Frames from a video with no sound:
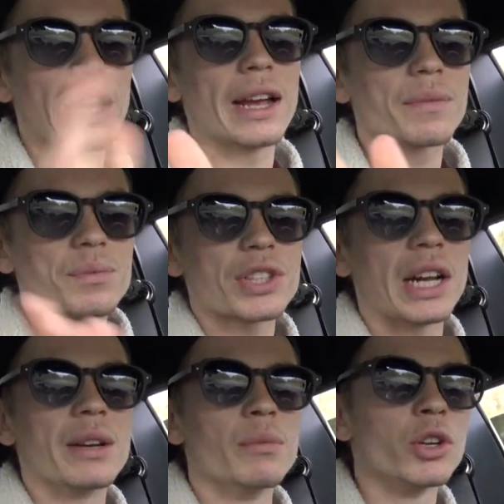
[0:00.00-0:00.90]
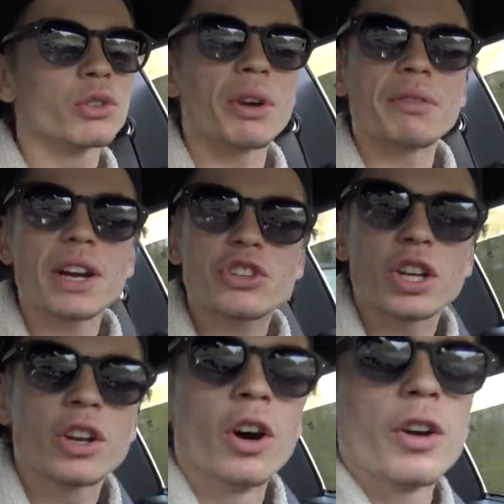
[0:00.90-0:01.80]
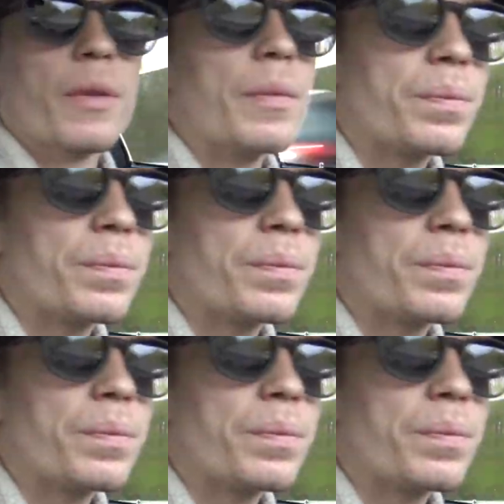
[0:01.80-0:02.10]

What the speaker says: like standing motor, we've actually got